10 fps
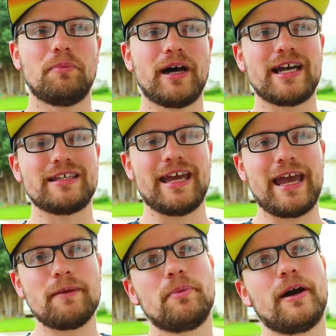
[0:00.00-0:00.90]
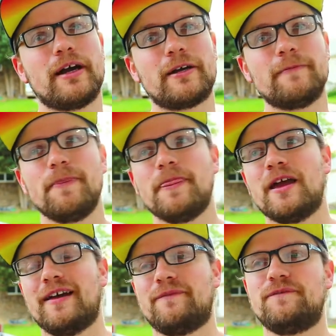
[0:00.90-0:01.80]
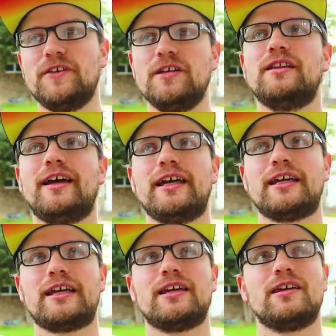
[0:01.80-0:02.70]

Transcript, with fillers: by the Empire. I feel like